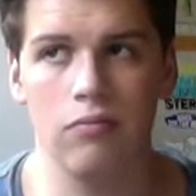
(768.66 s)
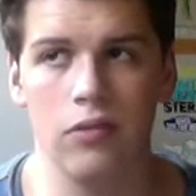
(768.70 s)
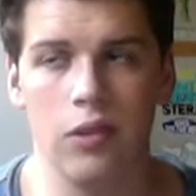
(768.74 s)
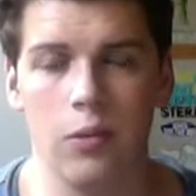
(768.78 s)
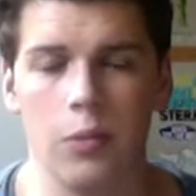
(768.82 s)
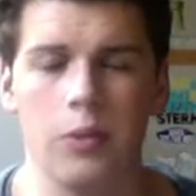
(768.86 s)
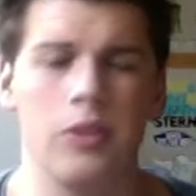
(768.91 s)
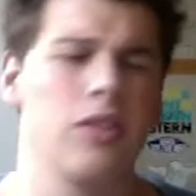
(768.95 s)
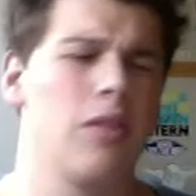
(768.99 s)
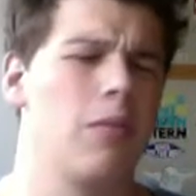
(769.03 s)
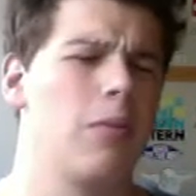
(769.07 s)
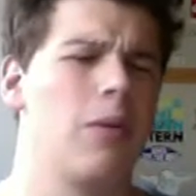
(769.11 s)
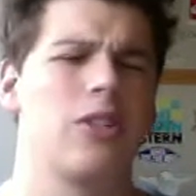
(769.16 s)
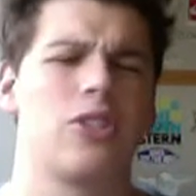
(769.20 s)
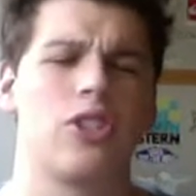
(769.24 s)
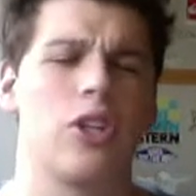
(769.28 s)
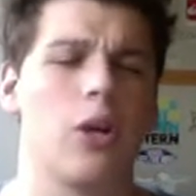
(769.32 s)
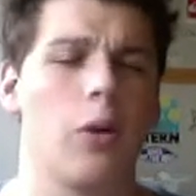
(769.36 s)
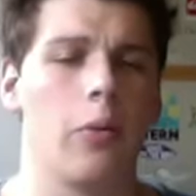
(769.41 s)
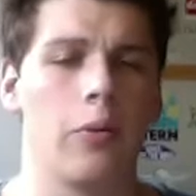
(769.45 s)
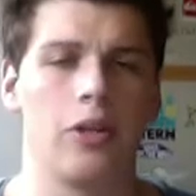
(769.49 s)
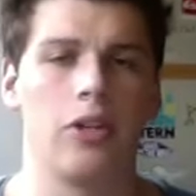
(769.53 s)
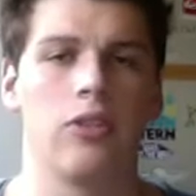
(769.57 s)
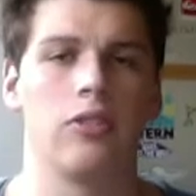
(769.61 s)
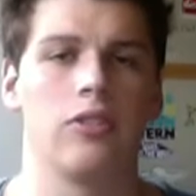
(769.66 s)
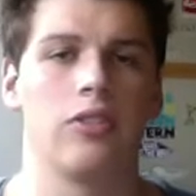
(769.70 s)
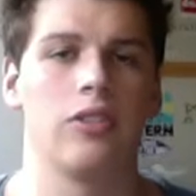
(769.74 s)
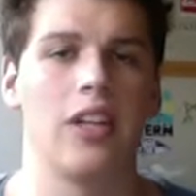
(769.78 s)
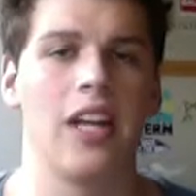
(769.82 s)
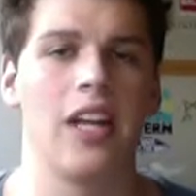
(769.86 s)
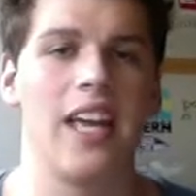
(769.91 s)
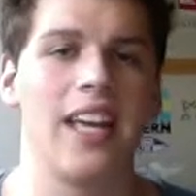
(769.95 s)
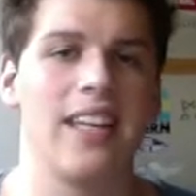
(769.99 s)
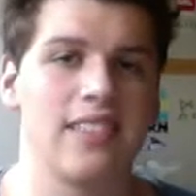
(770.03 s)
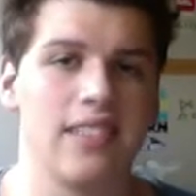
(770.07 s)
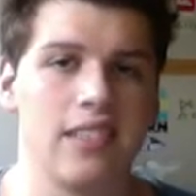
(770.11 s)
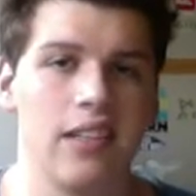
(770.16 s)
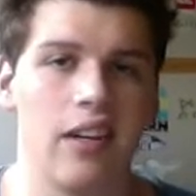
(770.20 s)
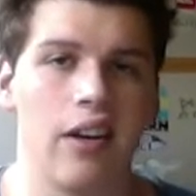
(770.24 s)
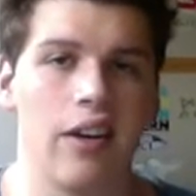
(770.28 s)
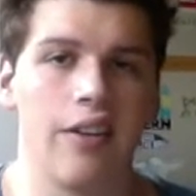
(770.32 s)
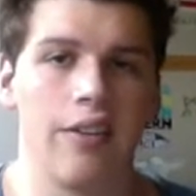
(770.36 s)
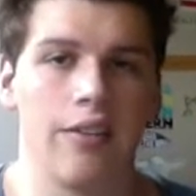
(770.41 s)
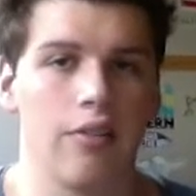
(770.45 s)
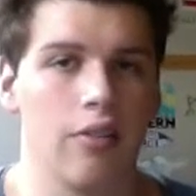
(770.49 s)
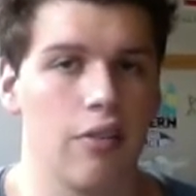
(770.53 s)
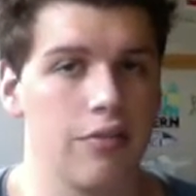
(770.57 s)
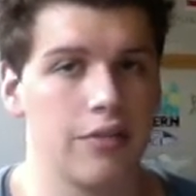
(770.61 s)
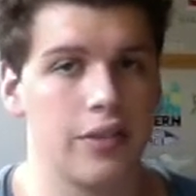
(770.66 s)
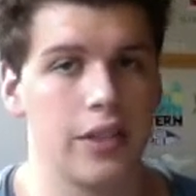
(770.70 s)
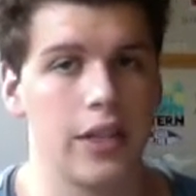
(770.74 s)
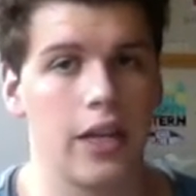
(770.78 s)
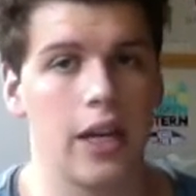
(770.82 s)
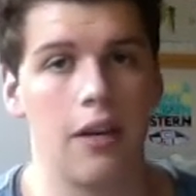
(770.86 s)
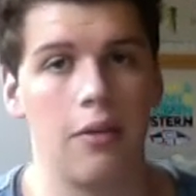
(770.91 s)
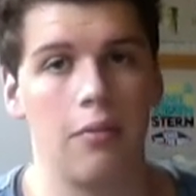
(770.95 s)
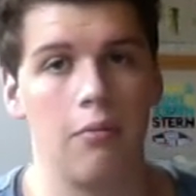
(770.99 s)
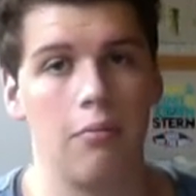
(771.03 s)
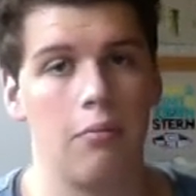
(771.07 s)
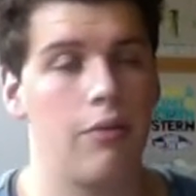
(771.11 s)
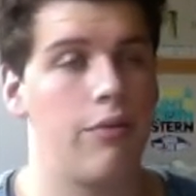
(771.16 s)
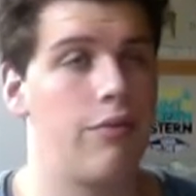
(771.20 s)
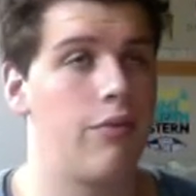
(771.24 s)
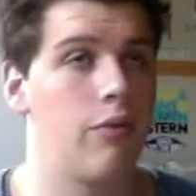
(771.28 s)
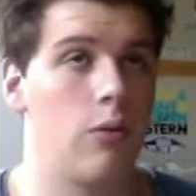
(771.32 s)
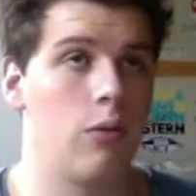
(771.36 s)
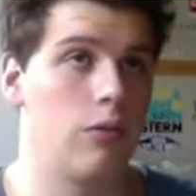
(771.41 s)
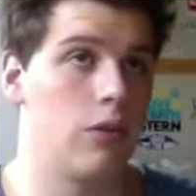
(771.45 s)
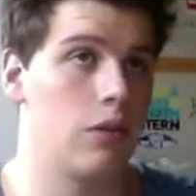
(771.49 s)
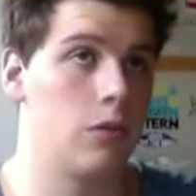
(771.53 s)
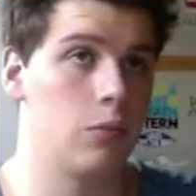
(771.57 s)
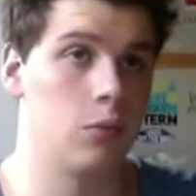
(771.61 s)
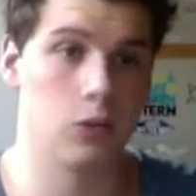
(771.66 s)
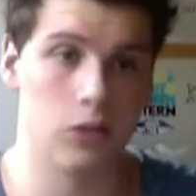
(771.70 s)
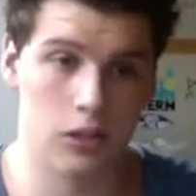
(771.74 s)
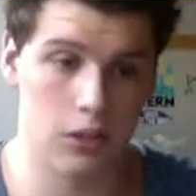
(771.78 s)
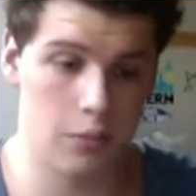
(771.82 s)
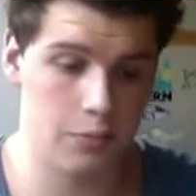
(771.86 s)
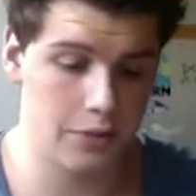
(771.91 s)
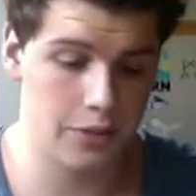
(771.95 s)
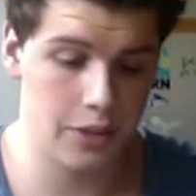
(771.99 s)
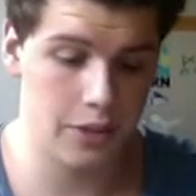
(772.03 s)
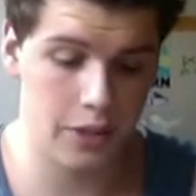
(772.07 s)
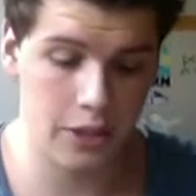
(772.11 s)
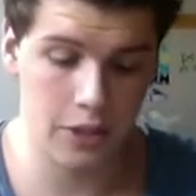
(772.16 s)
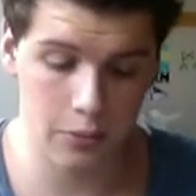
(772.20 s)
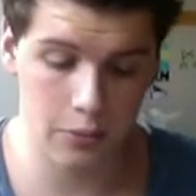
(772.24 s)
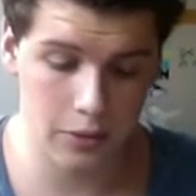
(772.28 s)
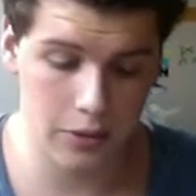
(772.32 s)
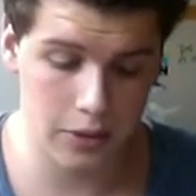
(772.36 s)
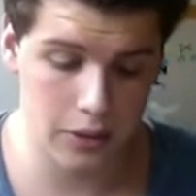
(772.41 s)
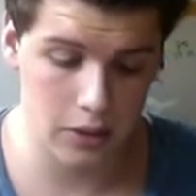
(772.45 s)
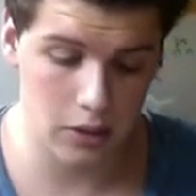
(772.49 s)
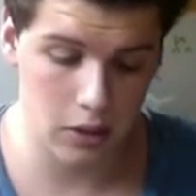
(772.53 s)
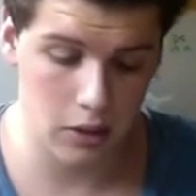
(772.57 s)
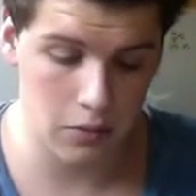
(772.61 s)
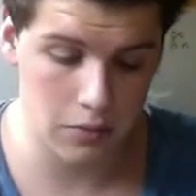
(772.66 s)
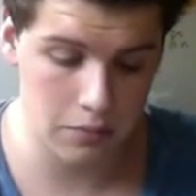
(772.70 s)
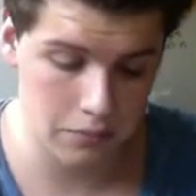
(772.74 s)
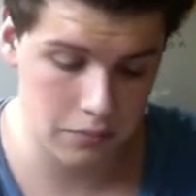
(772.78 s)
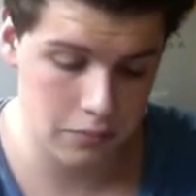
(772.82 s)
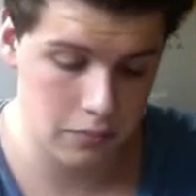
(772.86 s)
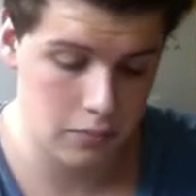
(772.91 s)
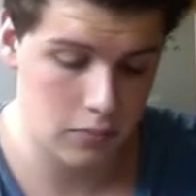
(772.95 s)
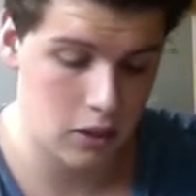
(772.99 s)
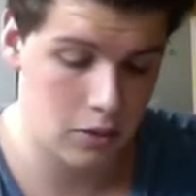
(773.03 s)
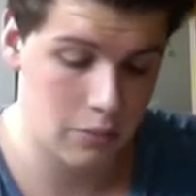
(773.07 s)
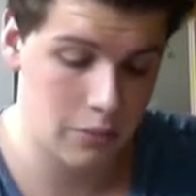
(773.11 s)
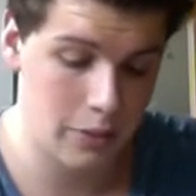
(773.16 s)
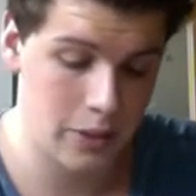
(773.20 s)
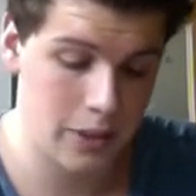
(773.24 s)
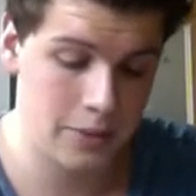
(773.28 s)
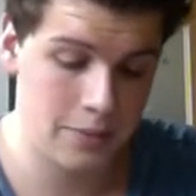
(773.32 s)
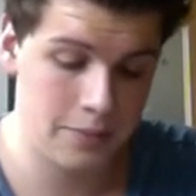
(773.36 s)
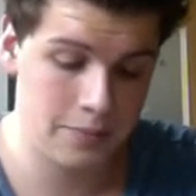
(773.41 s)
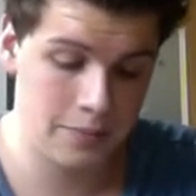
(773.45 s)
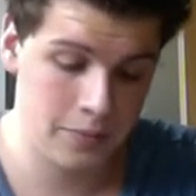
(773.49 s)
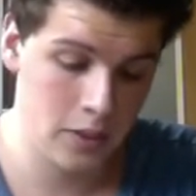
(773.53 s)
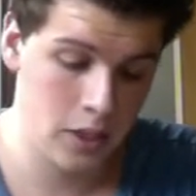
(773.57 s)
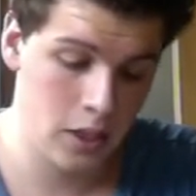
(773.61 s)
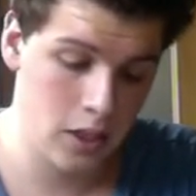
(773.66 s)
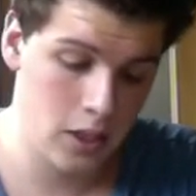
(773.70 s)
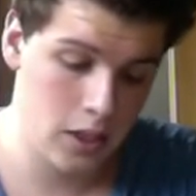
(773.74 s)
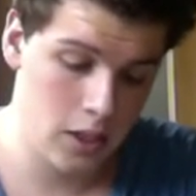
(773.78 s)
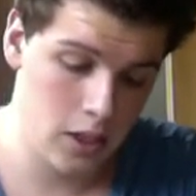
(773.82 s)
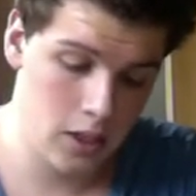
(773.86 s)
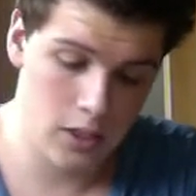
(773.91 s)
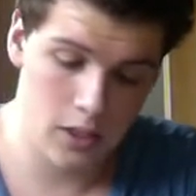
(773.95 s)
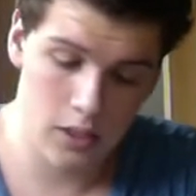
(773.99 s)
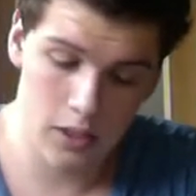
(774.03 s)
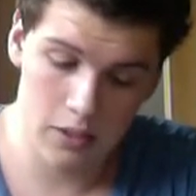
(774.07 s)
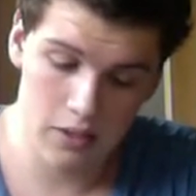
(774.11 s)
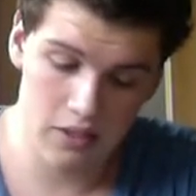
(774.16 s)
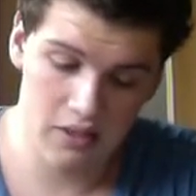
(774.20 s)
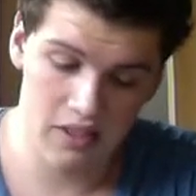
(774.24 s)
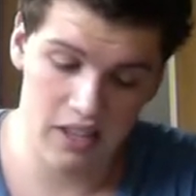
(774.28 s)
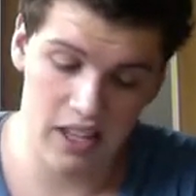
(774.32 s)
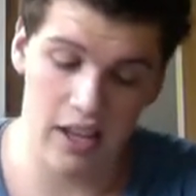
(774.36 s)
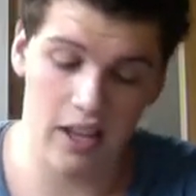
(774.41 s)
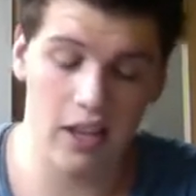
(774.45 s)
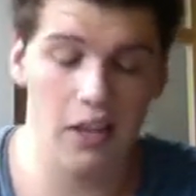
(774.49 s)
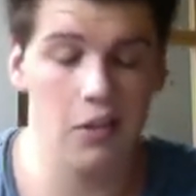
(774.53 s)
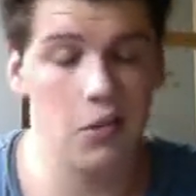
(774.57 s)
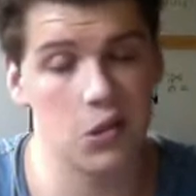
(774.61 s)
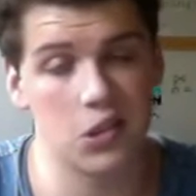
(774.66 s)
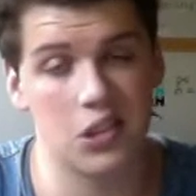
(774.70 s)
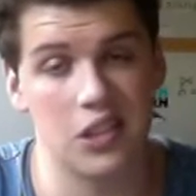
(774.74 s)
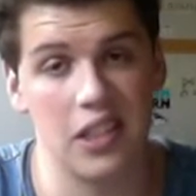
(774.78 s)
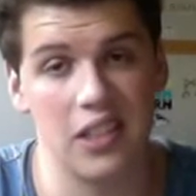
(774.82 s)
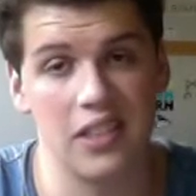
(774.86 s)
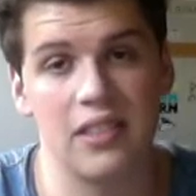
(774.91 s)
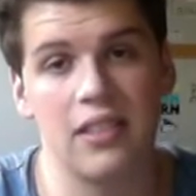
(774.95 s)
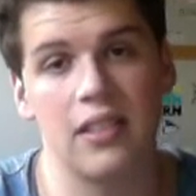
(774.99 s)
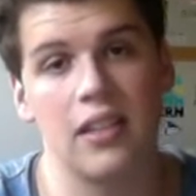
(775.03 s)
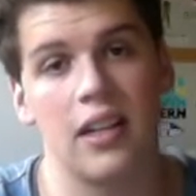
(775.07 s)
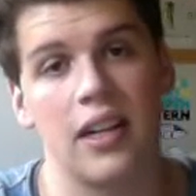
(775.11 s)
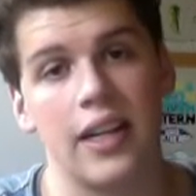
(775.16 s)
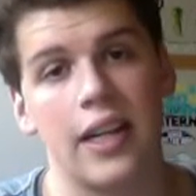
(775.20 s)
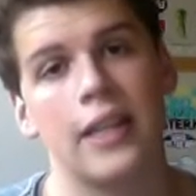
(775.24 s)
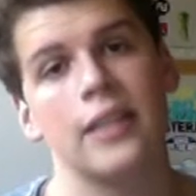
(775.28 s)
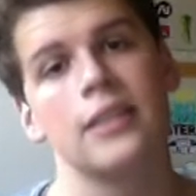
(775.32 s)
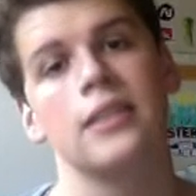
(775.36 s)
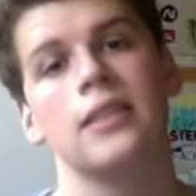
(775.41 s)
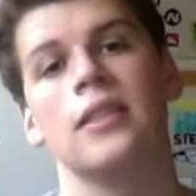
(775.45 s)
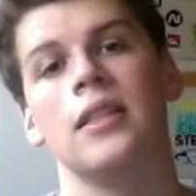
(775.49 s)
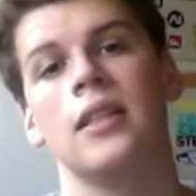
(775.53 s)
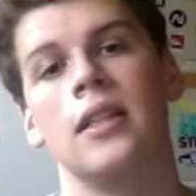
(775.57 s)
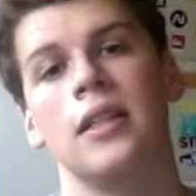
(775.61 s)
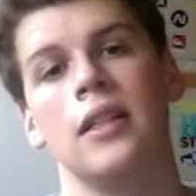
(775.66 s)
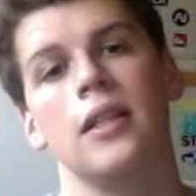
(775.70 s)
was not much going on his side of the game before he was substituted. So, I mean, yeah, he was decent, I guess.